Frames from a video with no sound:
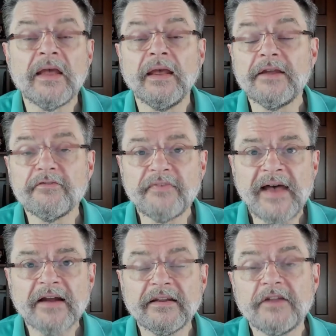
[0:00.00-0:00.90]
In
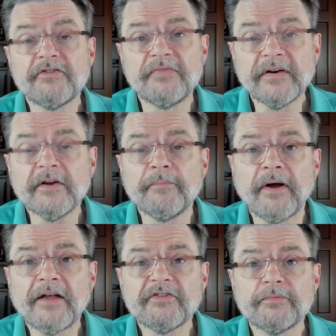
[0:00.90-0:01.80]
fact, it's very
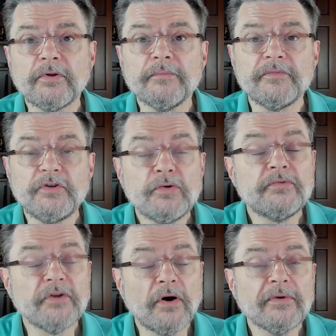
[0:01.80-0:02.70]
possible you
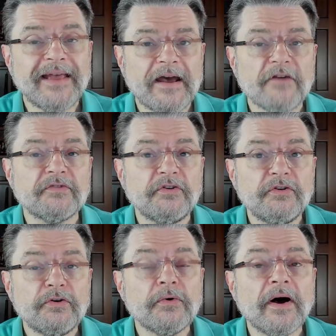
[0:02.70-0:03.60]
don't have to
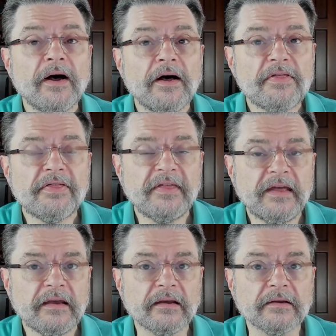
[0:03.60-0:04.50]
do a
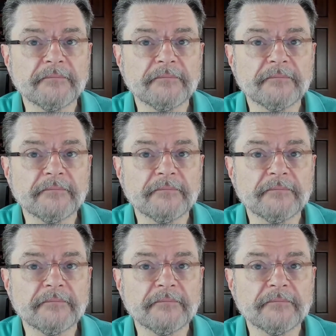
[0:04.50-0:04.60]
thing.